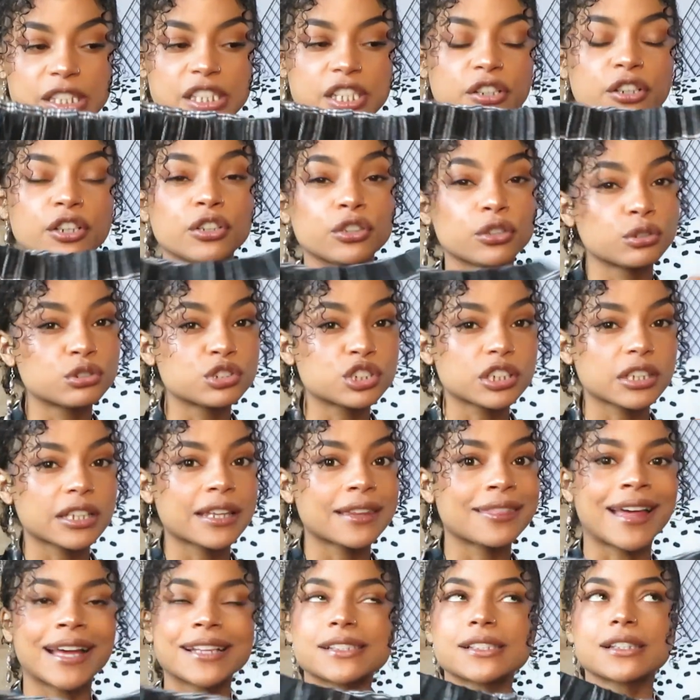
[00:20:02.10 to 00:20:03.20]
material usually.
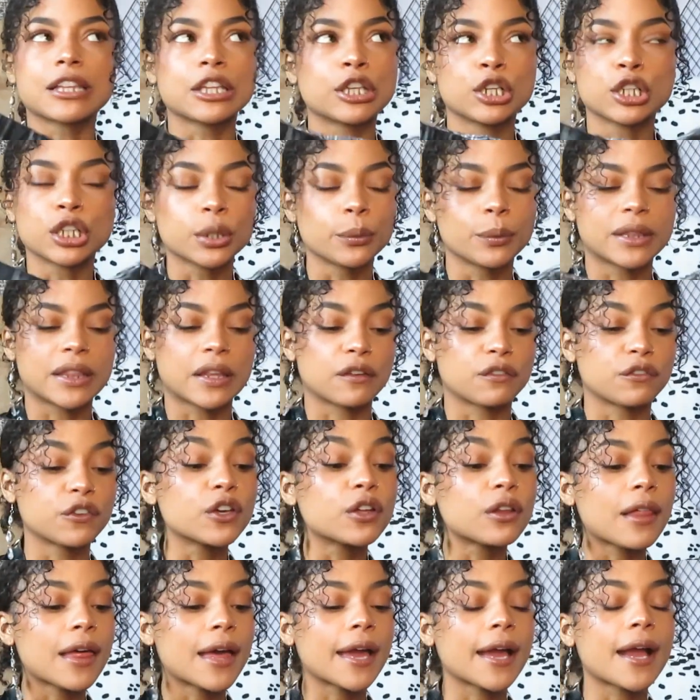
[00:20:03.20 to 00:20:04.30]
That's literally what they
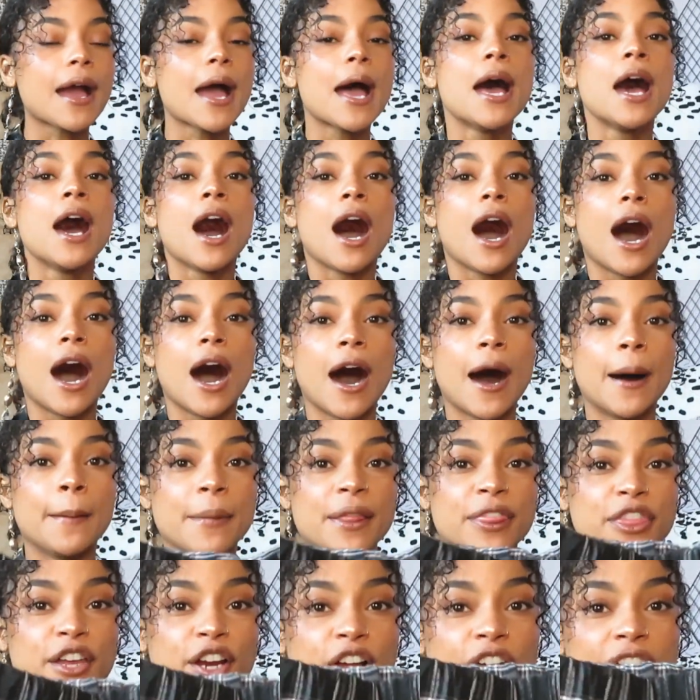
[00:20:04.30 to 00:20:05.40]
feel like. Um,
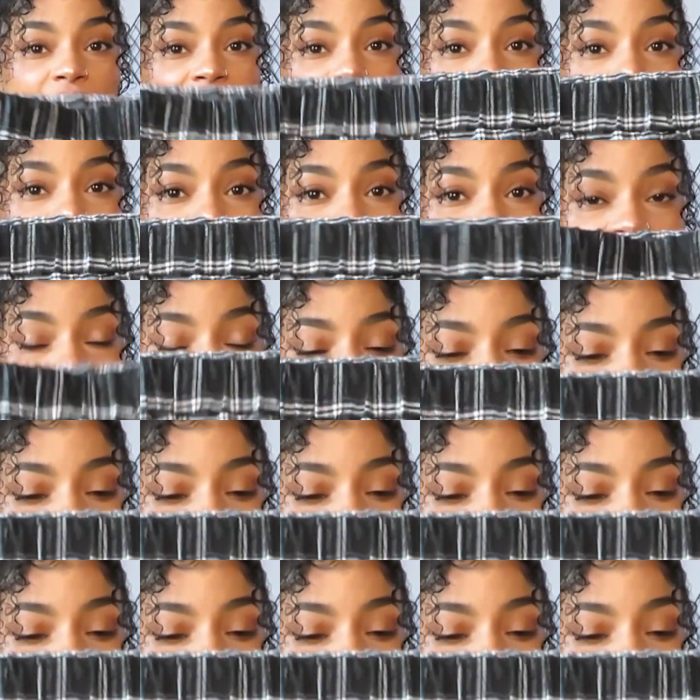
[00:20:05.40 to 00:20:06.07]
they're elastic